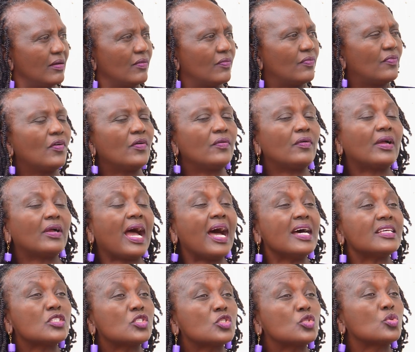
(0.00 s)
for
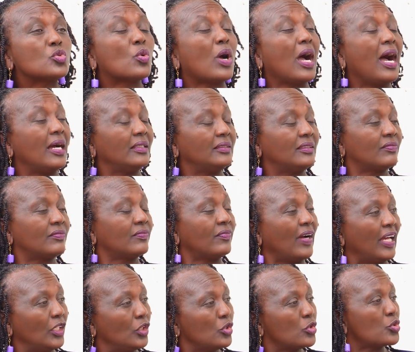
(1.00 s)
us to add
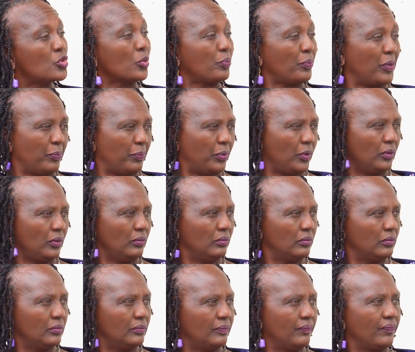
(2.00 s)
value to people.
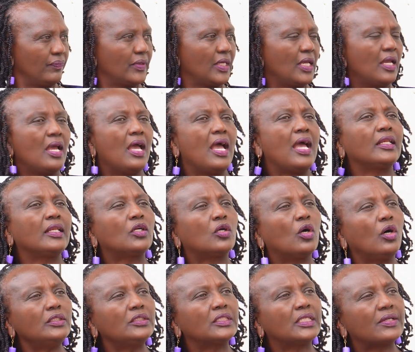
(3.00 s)
And
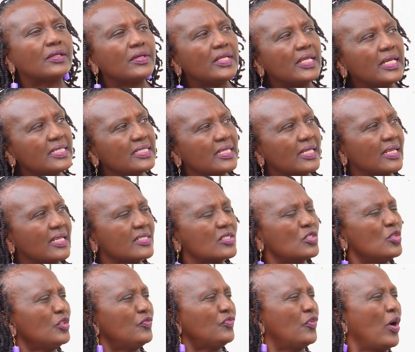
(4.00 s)
God created us
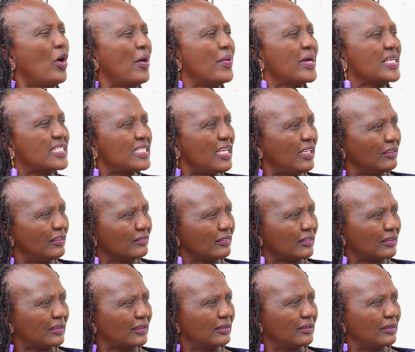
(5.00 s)
not for
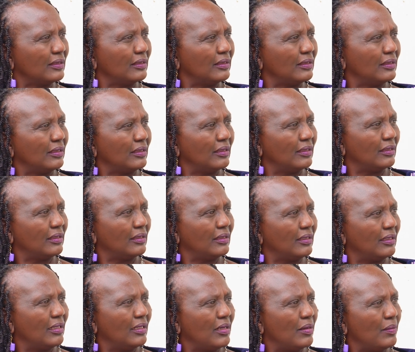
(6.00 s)
ourselves,
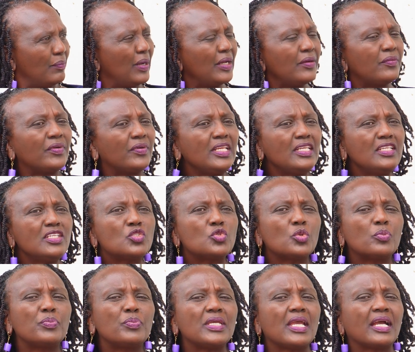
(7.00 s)
but really to
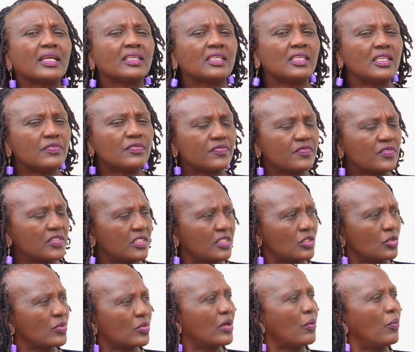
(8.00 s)
be a gift
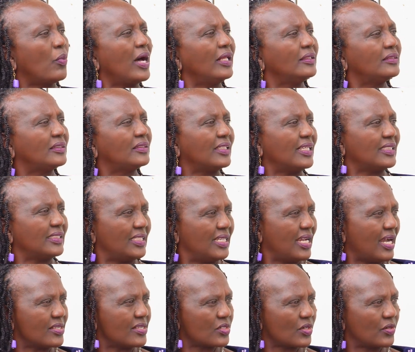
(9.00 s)
to the world that He
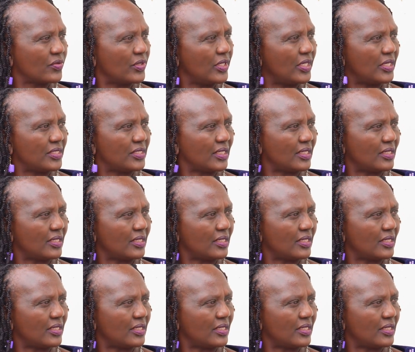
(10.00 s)
has created.